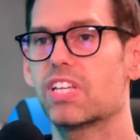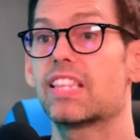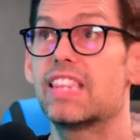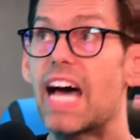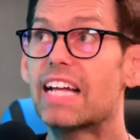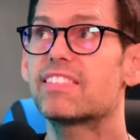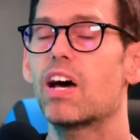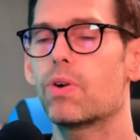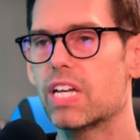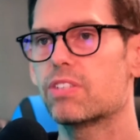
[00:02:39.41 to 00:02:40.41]
Like, that's
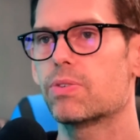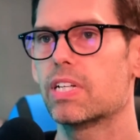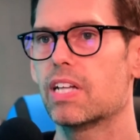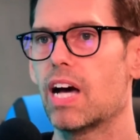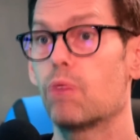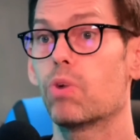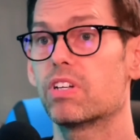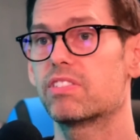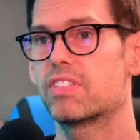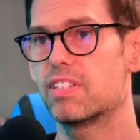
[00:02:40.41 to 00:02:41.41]
how ignorant I
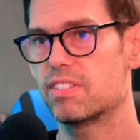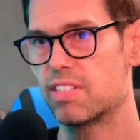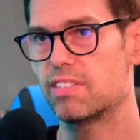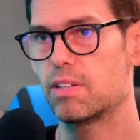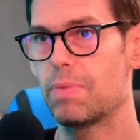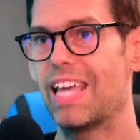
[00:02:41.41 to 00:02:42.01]
was to the system.